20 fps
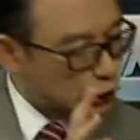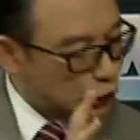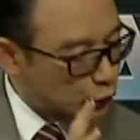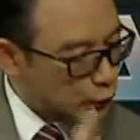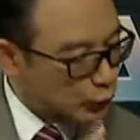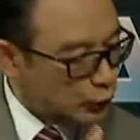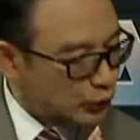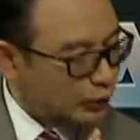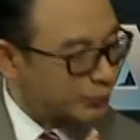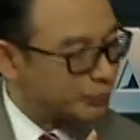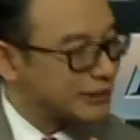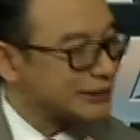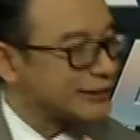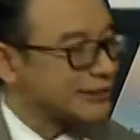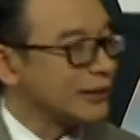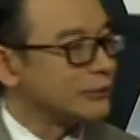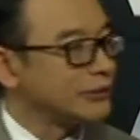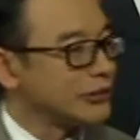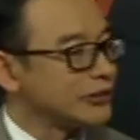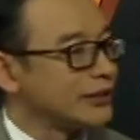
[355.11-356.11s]
to the
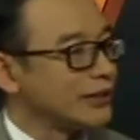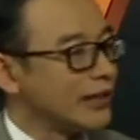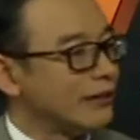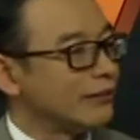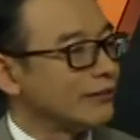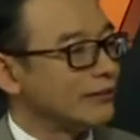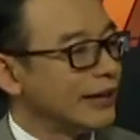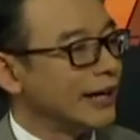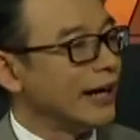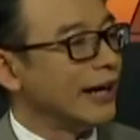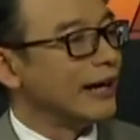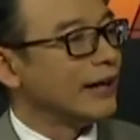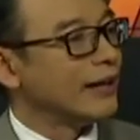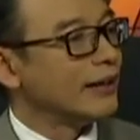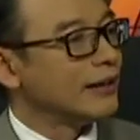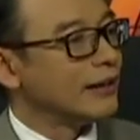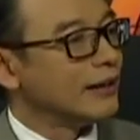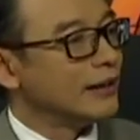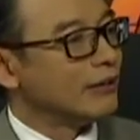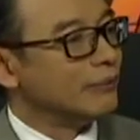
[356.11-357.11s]
perception out there,
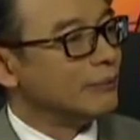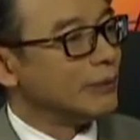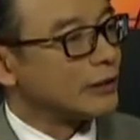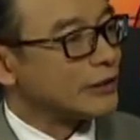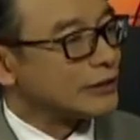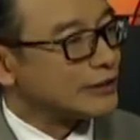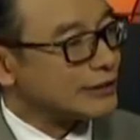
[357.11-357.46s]
because